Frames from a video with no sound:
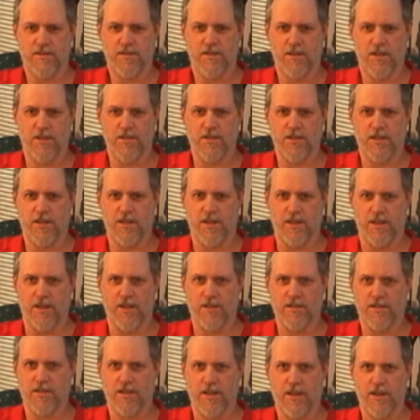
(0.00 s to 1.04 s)
using an
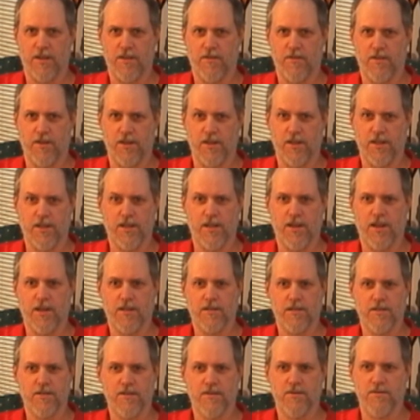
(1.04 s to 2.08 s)
insulator for a
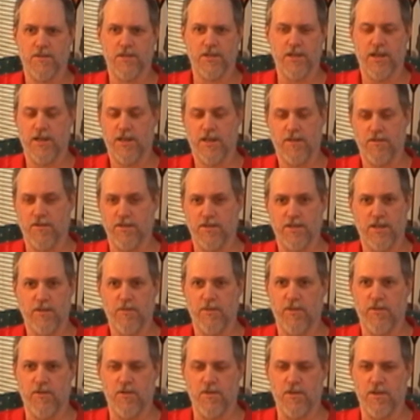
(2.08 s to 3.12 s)
conductor, which I had never seen
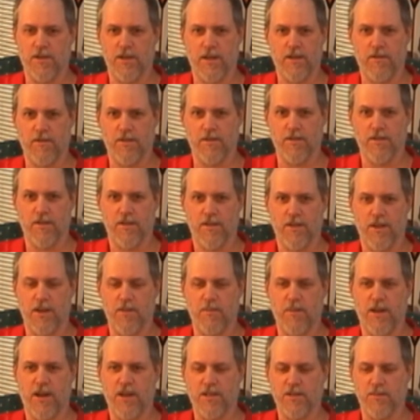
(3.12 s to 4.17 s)
before, never
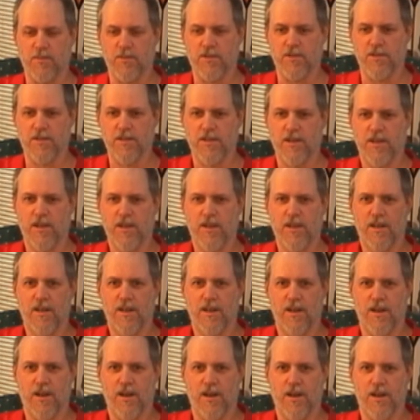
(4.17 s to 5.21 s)
thought possible.
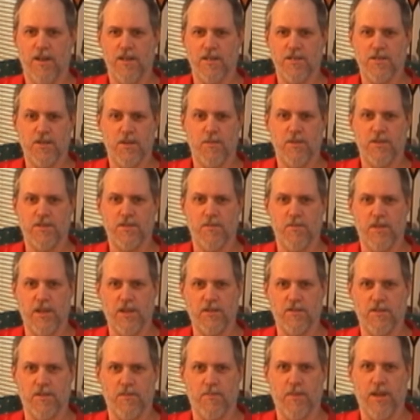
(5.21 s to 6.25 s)
Uh, he showed me some
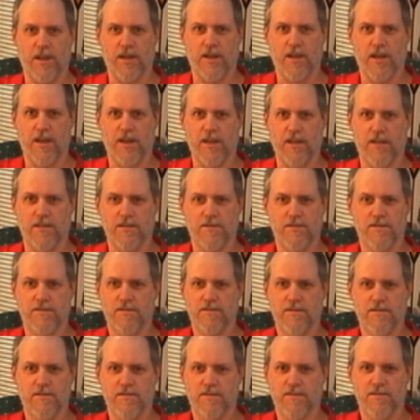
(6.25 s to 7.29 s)
things with magnetic
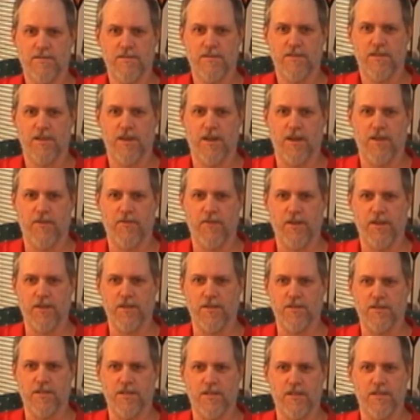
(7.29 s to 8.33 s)
uh,
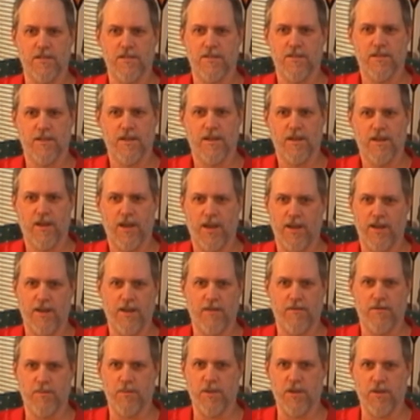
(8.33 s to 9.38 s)
fields that I had
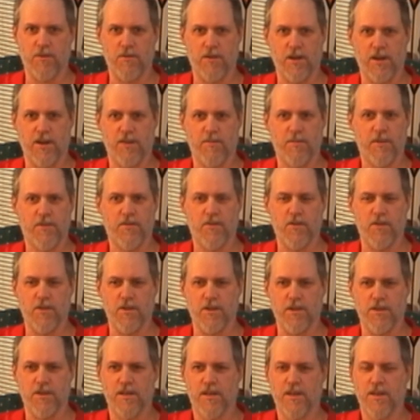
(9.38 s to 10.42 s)
never been aware of
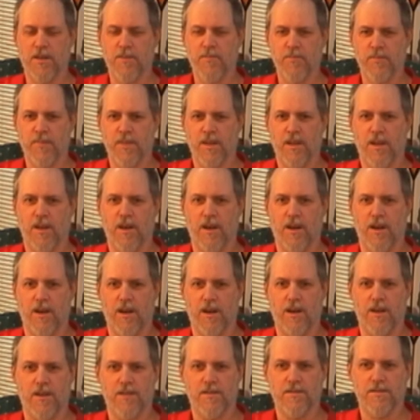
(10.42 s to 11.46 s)
before.
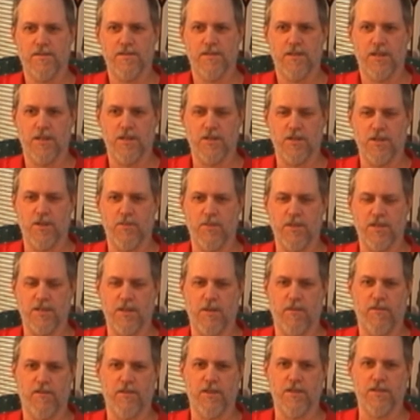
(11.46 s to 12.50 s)
Uh, he showed me
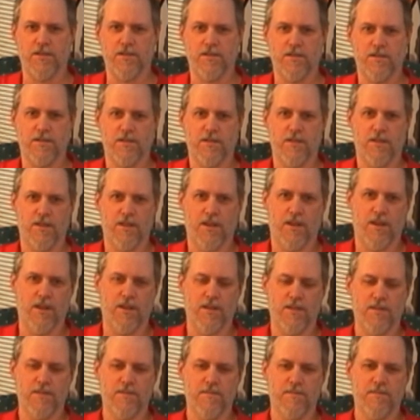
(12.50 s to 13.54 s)
some of his uh,
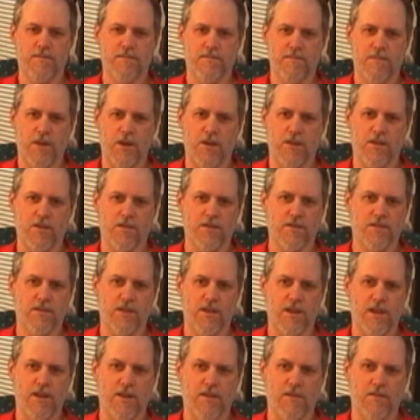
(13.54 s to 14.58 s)
motors
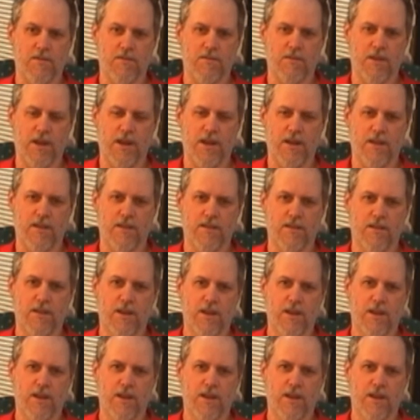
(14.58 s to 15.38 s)
that he ran